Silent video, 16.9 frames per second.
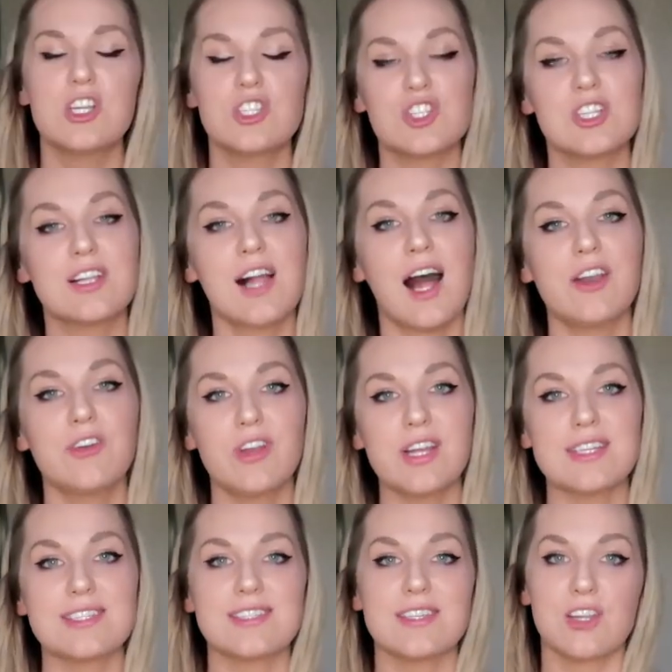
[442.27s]
So the Claddagh
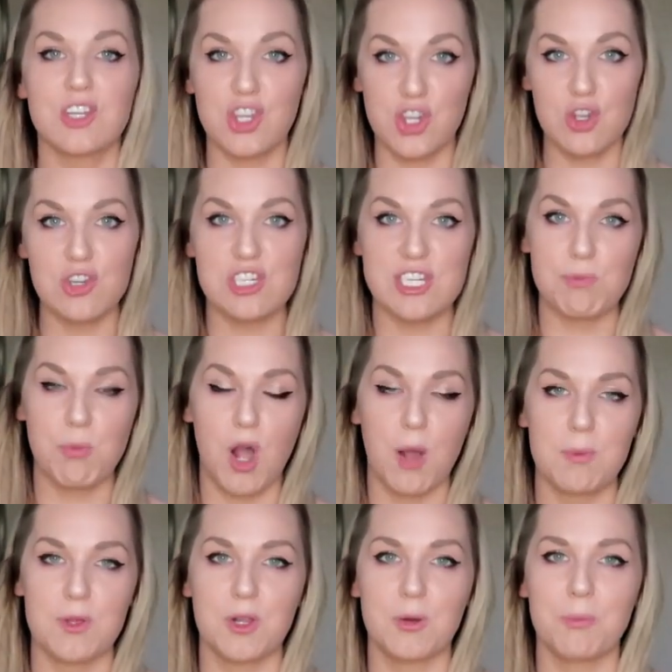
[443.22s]
ring is still hugely
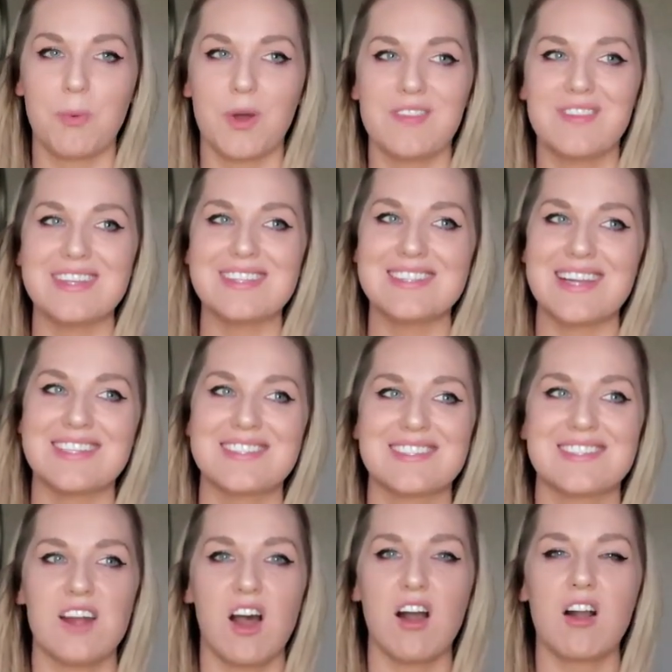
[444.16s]
popular, but these
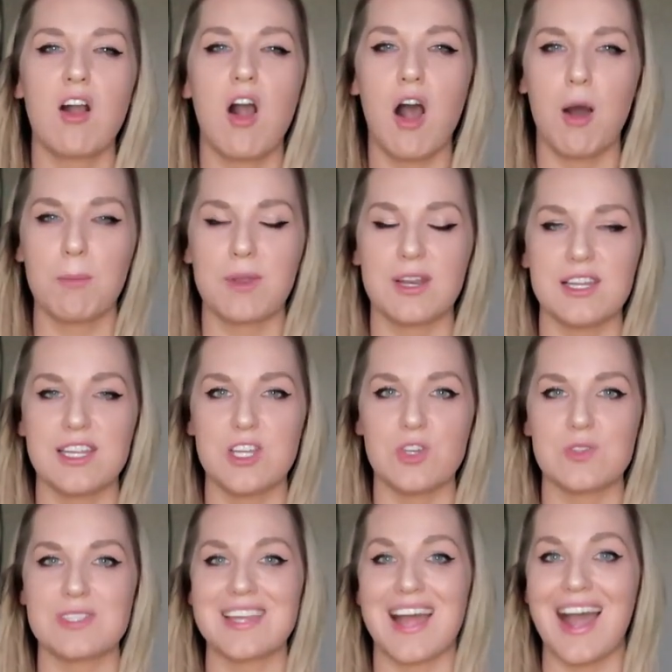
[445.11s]
days it's not commonly
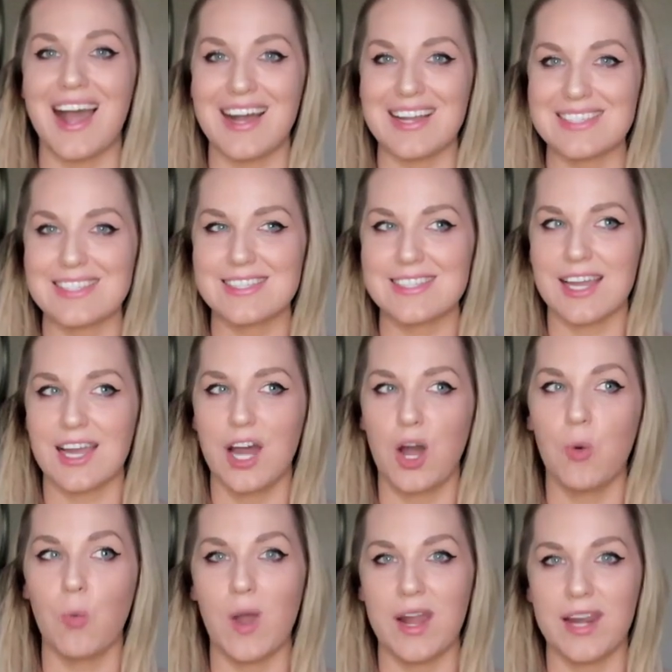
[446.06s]
used as
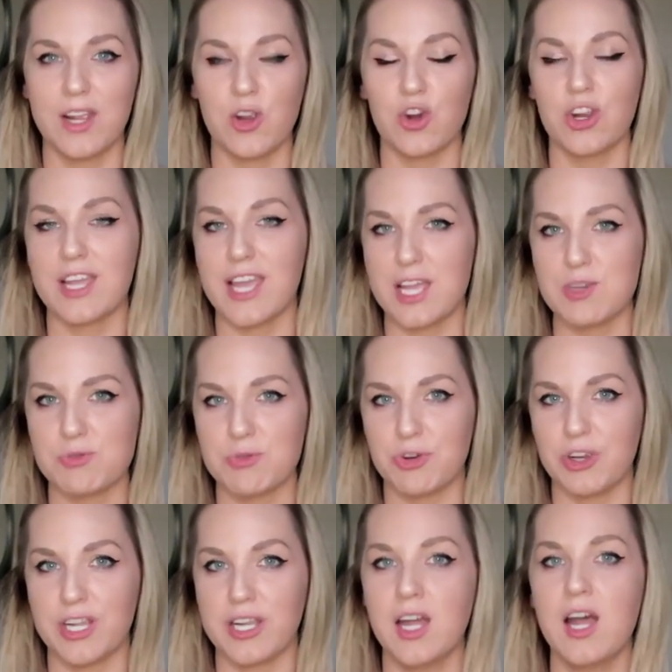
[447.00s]
a wedding or
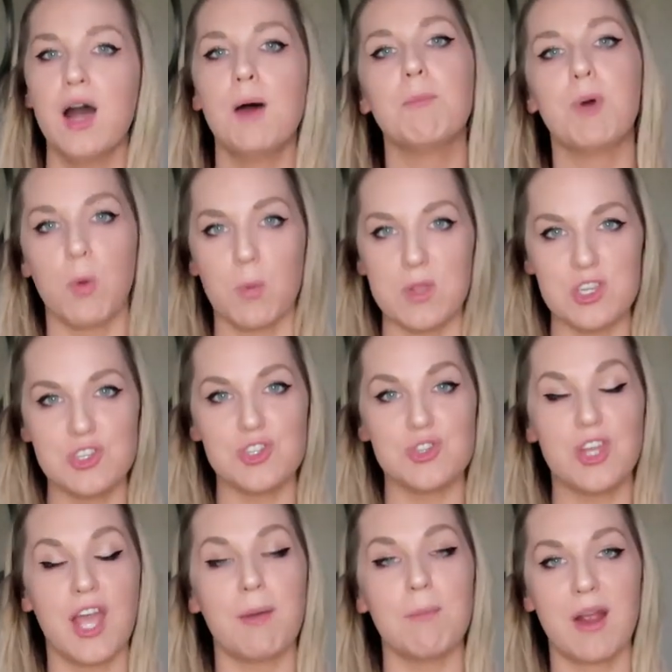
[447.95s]
engagement ring. But when you
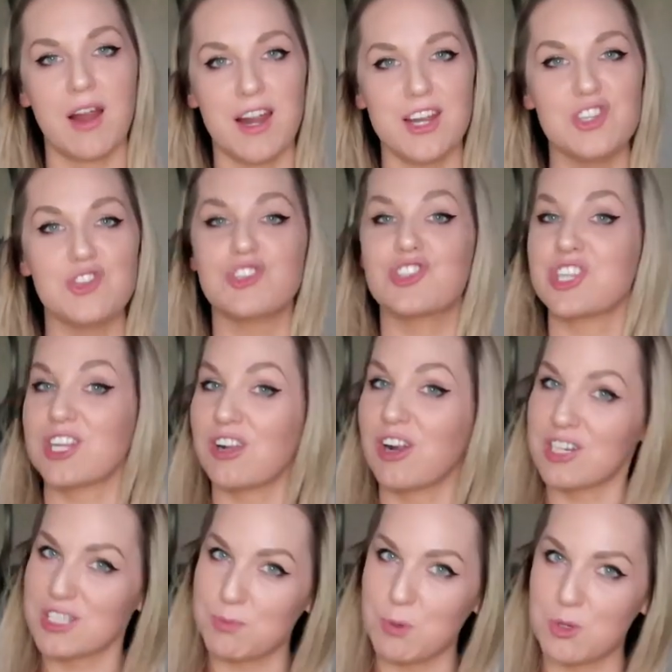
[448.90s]
get married, you
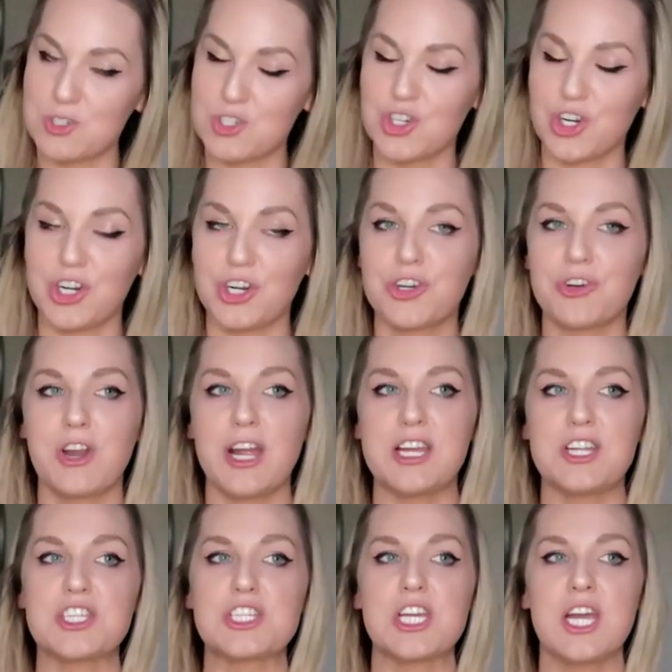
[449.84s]
still are supposed to turn it
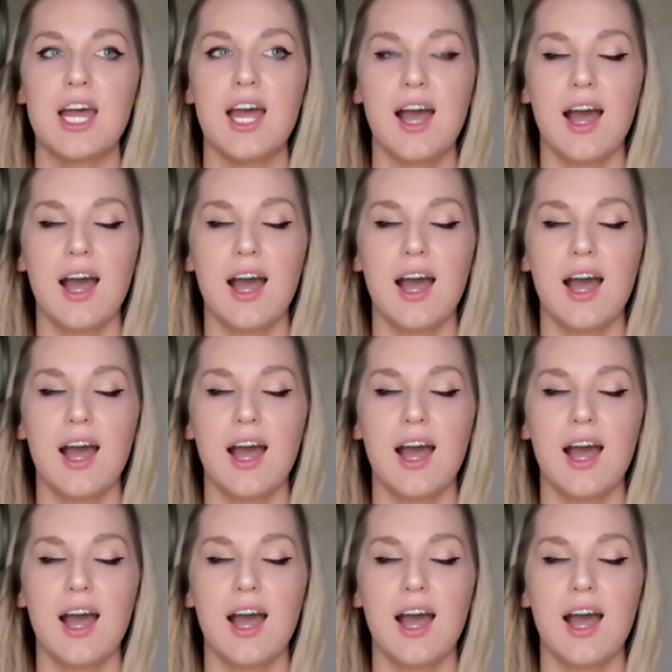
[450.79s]
around.